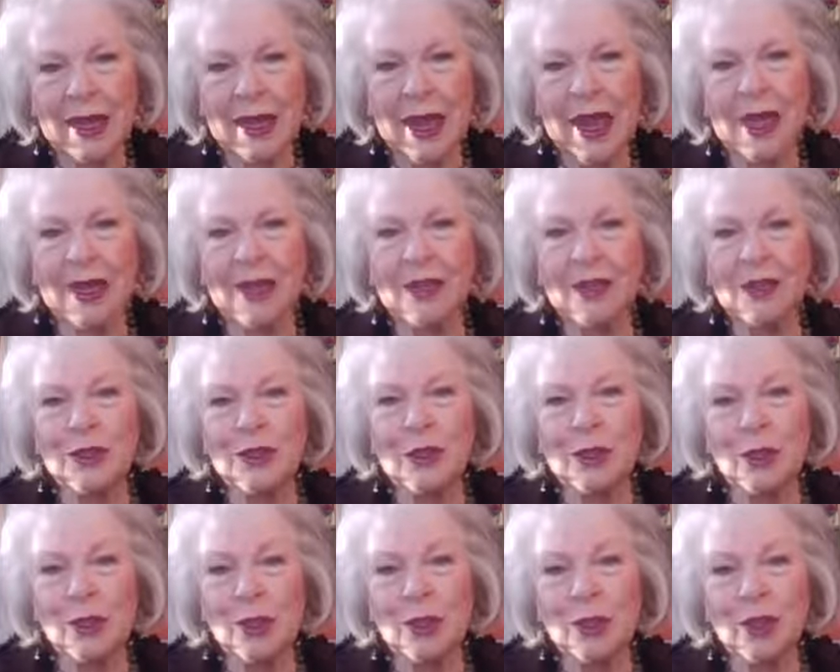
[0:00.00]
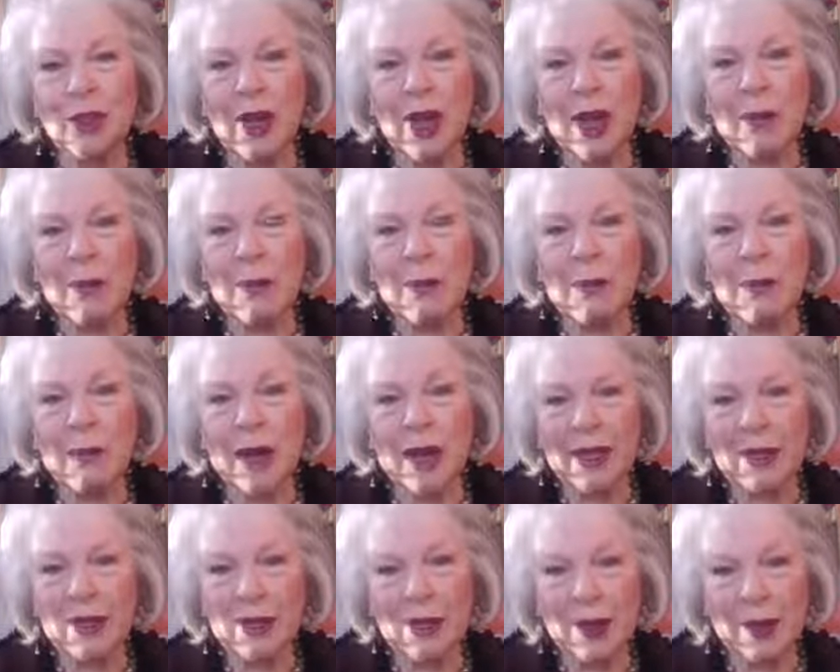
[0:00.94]
And it's your job and
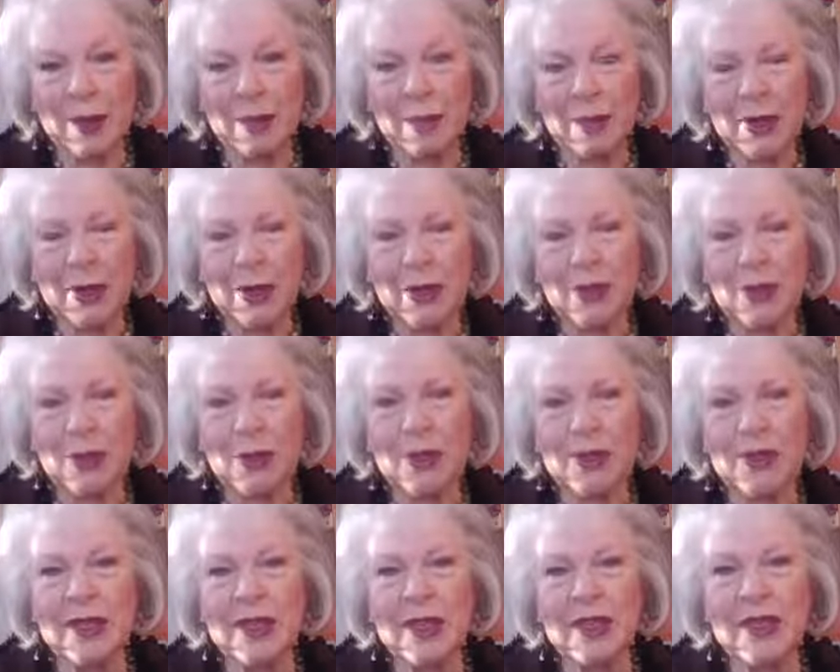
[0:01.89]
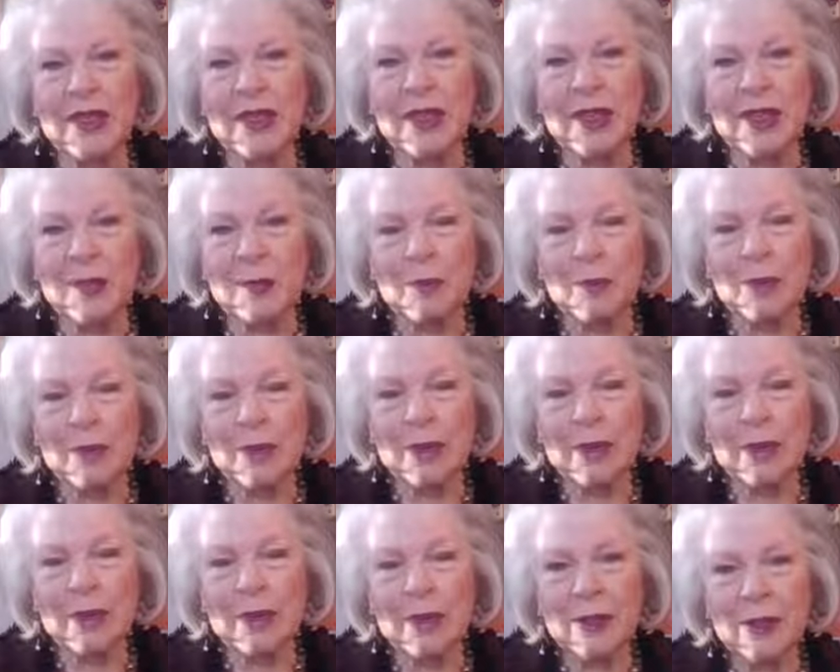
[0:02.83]
my job to dig deep,
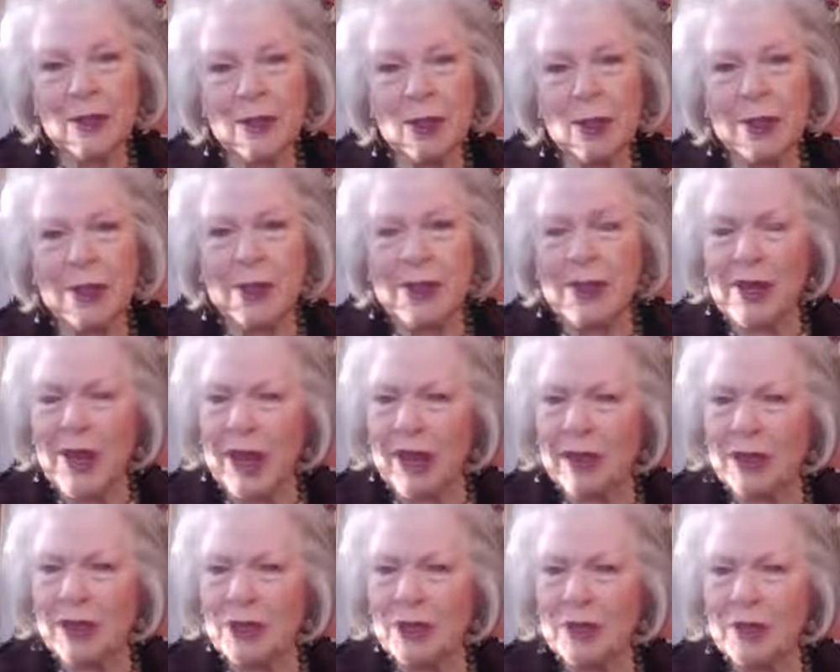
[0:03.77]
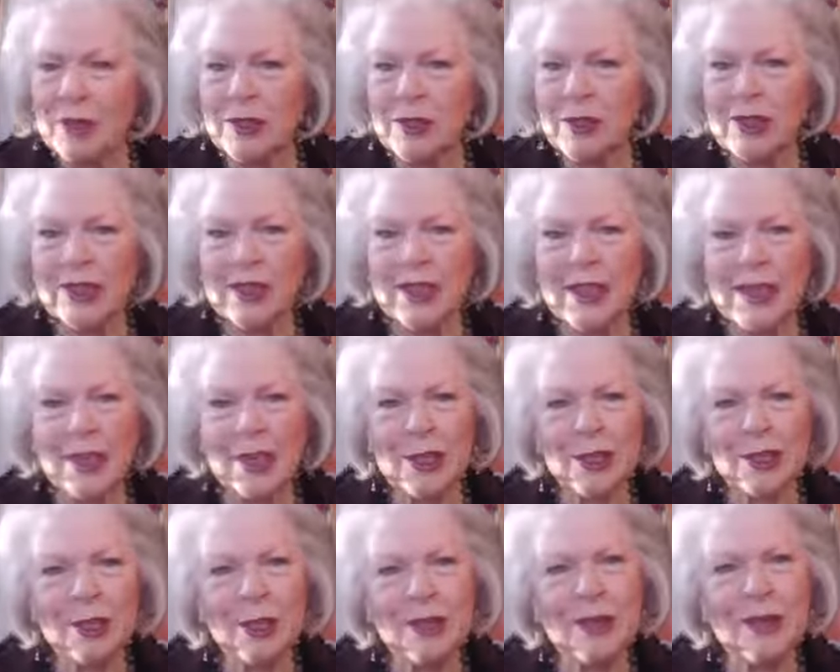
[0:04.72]
to acknowledge it, to see
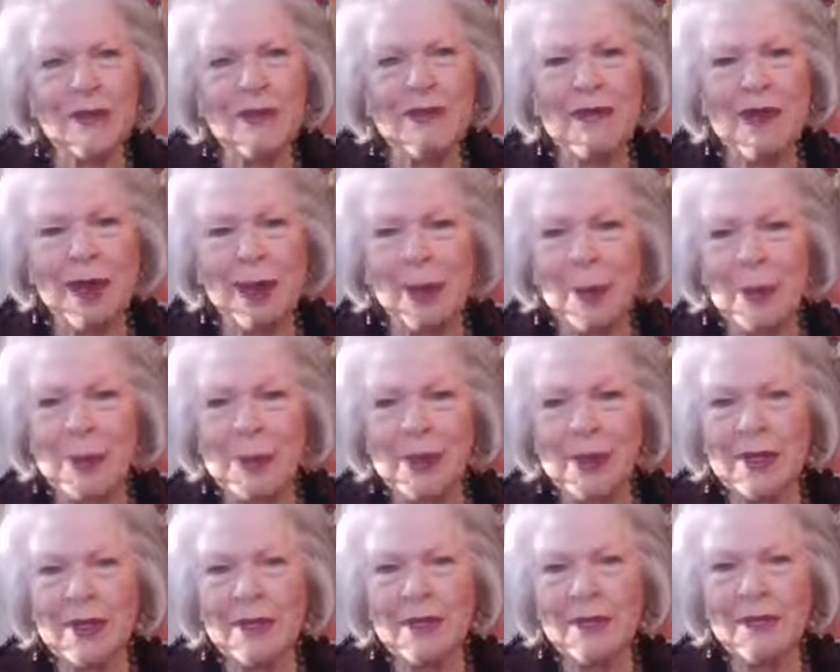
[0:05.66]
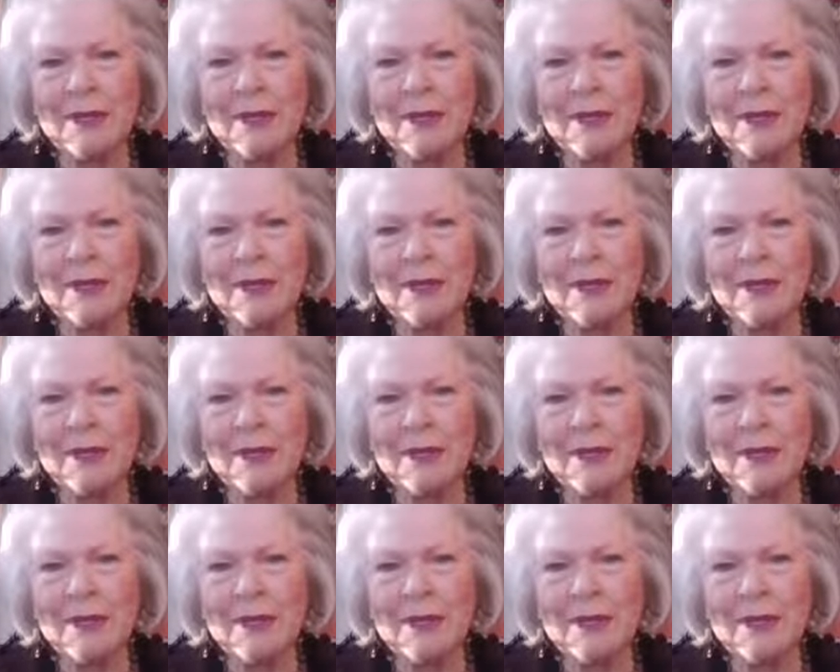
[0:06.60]
it, to develop it,